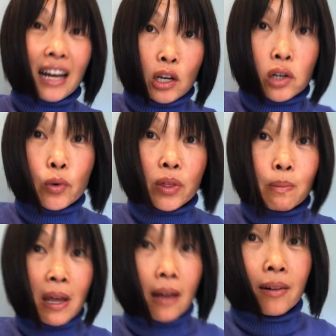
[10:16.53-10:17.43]
Look with
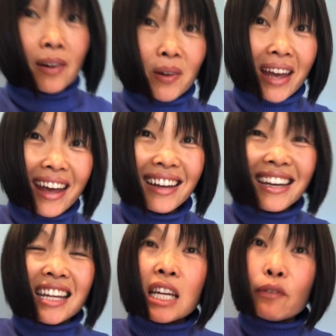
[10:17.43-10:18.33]
me, okay?
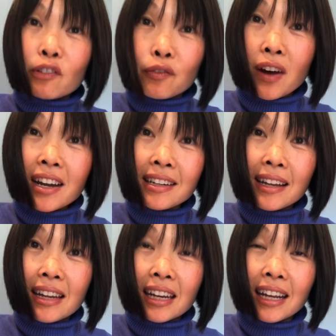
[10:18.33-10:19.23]
And if you find
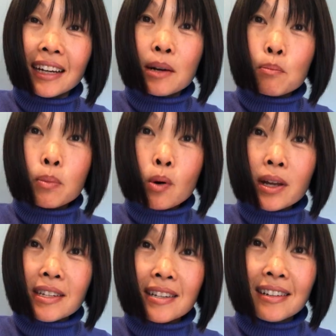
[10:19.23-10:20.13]
any,
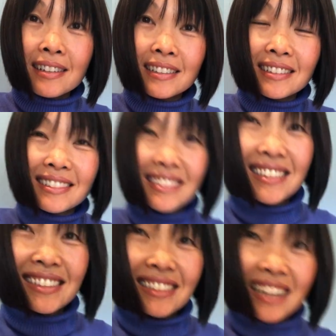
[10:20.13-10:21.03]
point
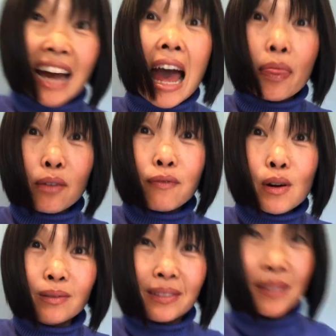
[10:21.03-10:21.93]
at the phone.